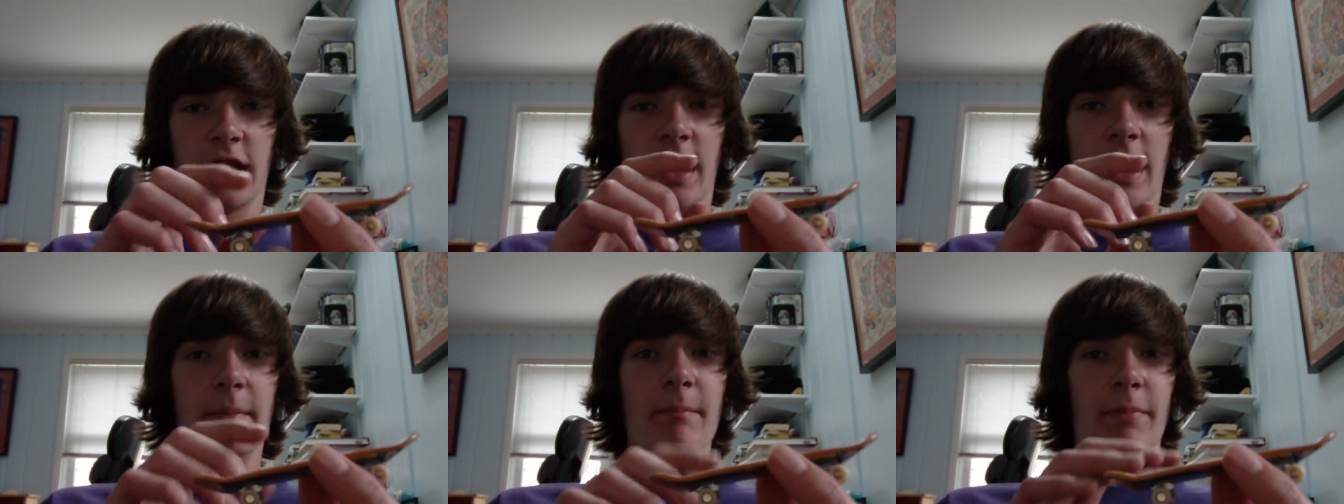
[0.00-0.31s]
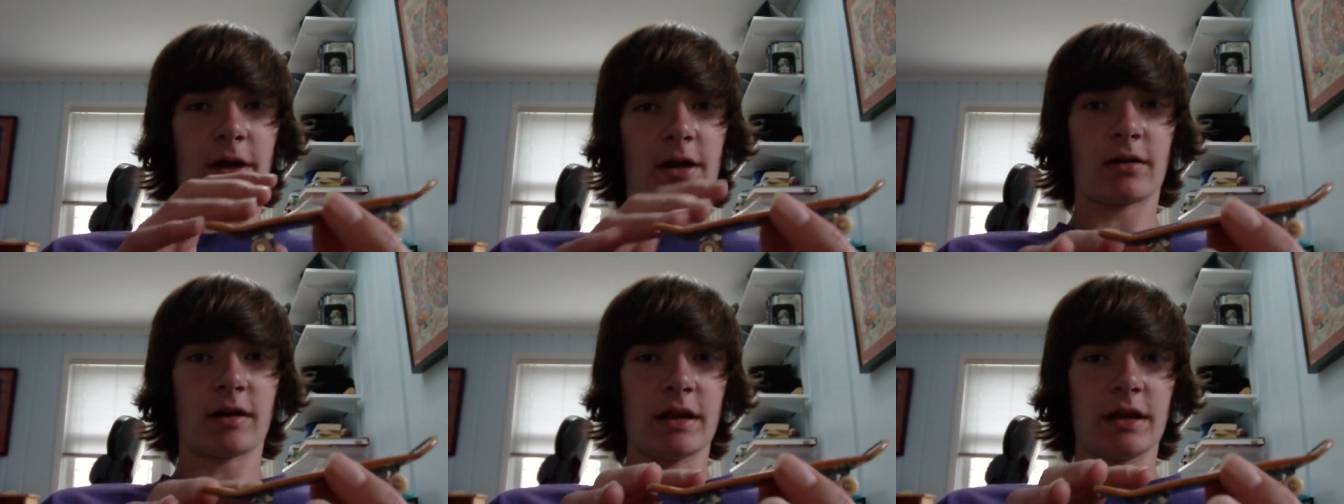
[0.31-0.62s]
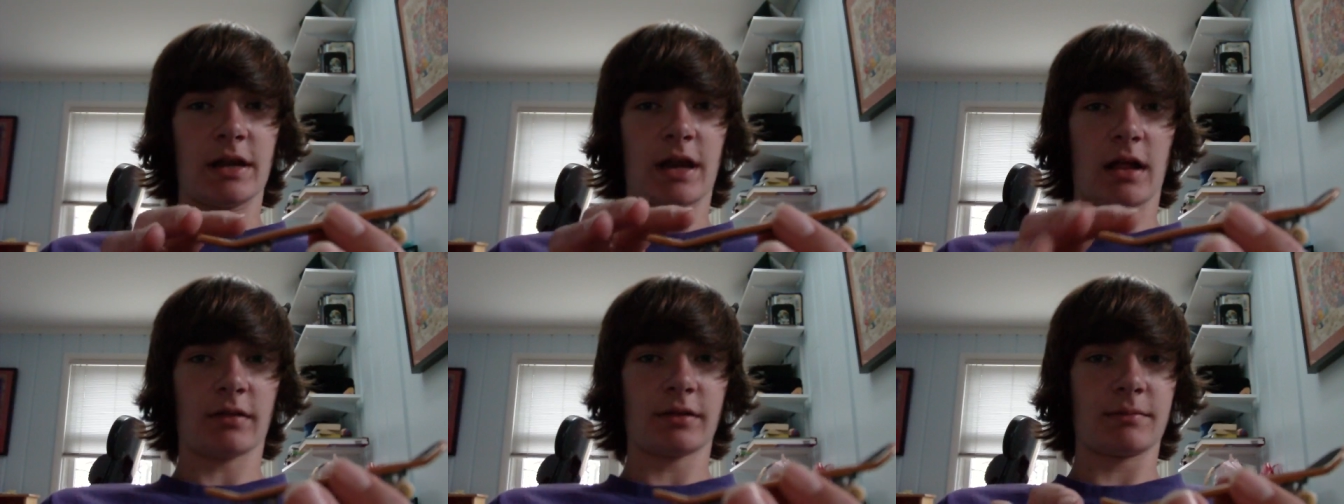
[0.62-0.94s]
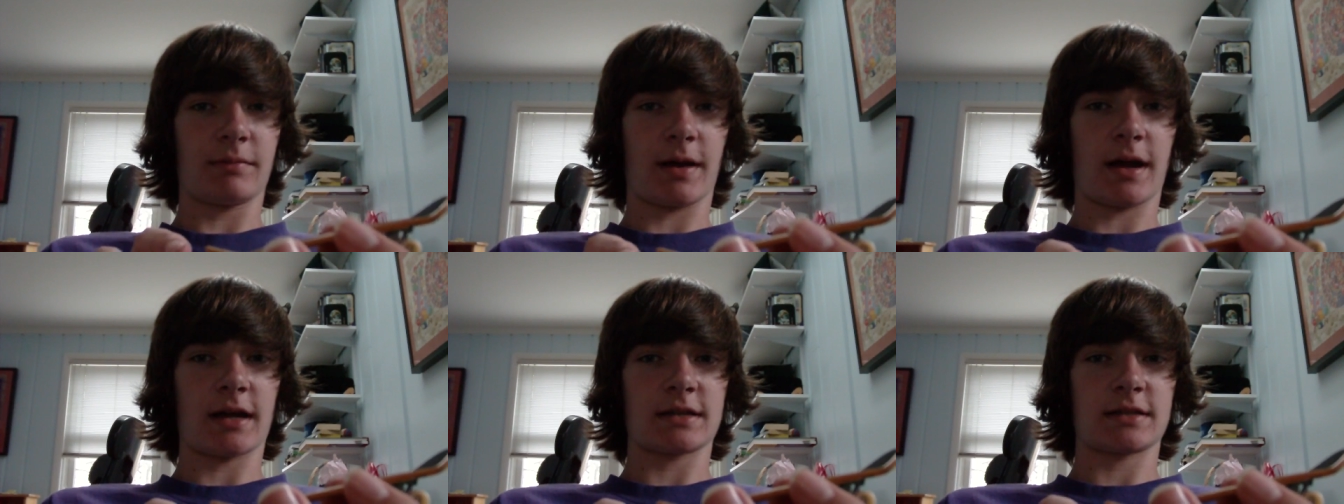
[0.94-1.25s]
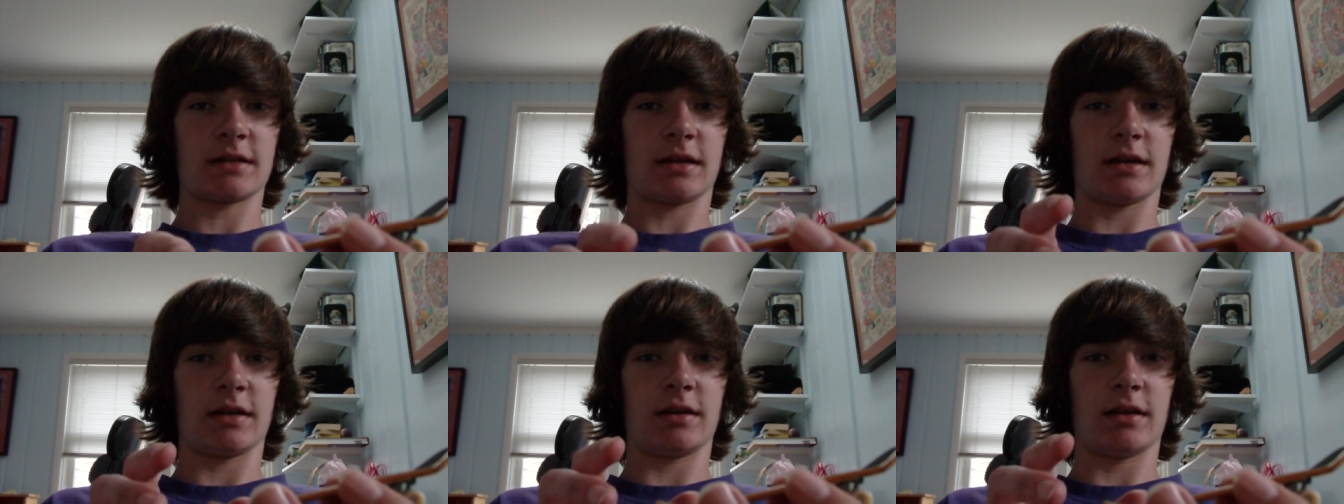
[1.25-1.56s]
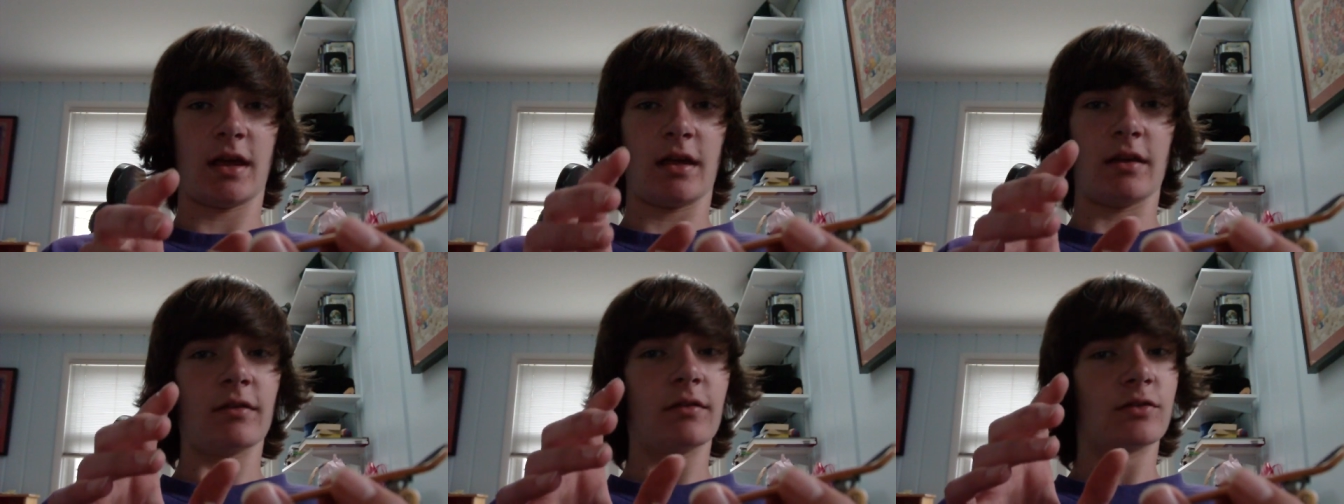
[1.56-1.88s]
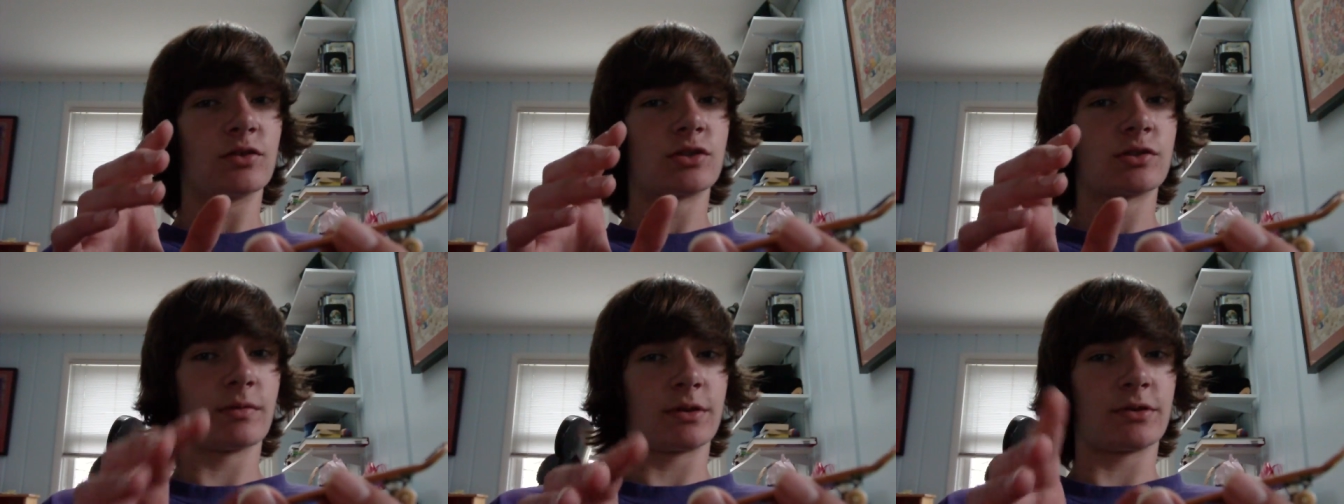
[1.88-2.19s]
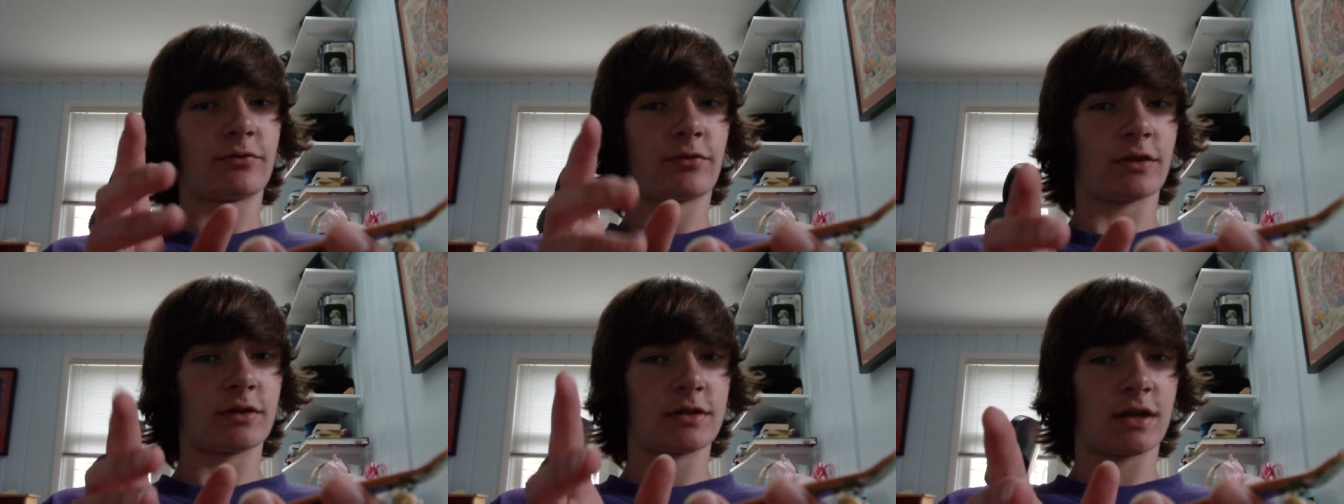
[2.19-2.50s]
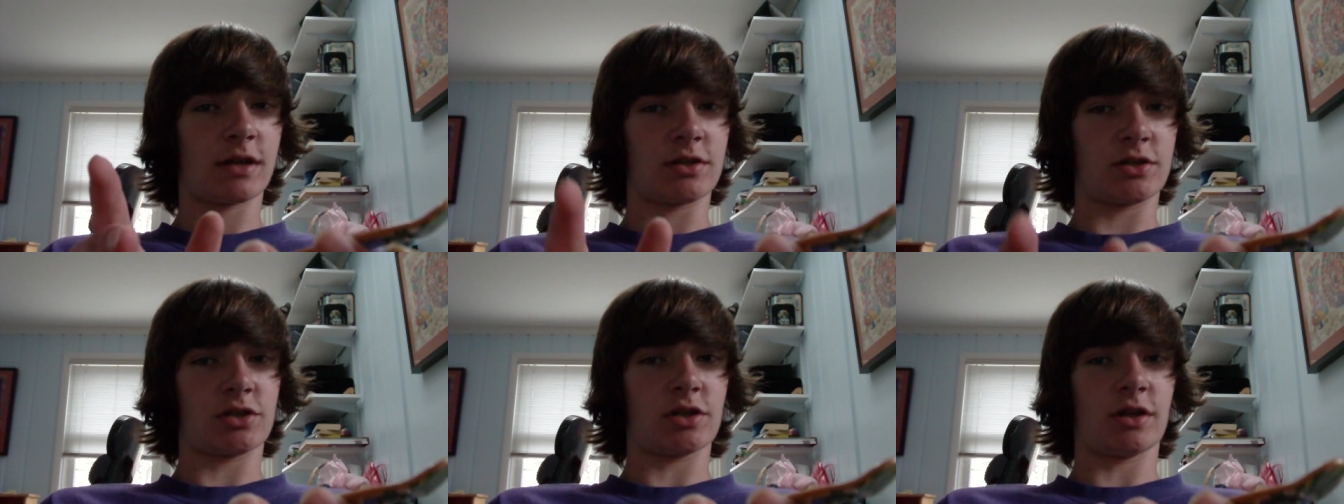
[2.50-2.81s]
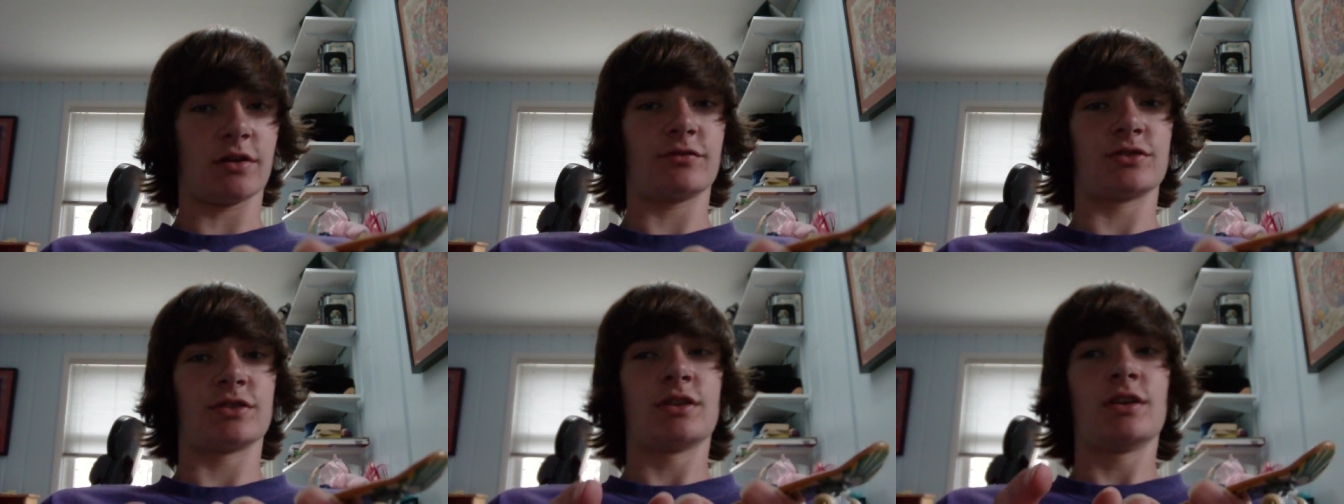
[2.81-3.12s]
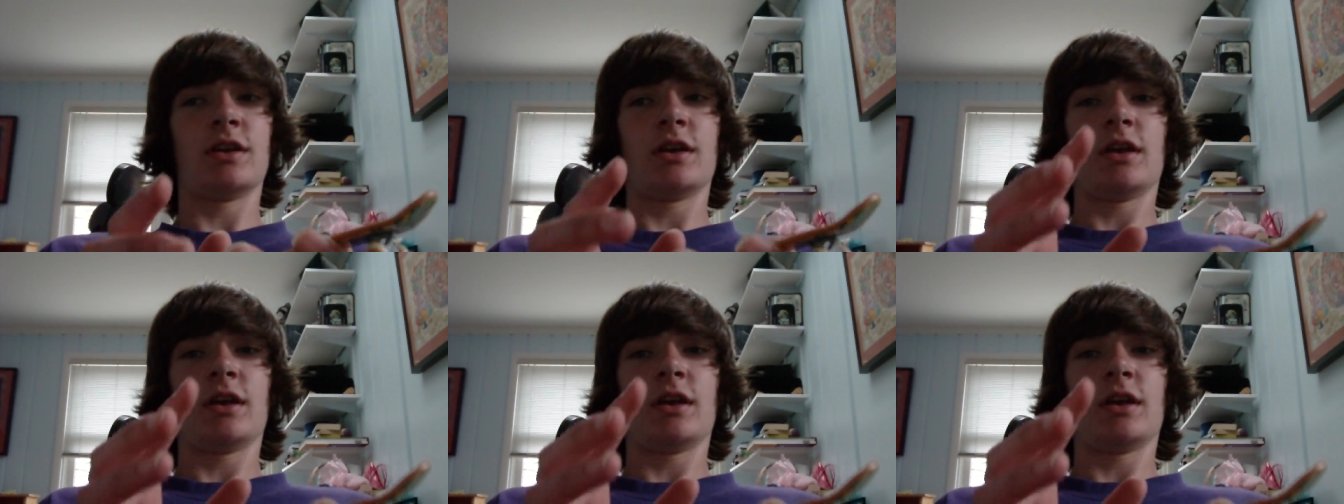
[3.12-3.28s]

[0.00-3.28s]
and I'm better at nollie backside and switch frontside shoves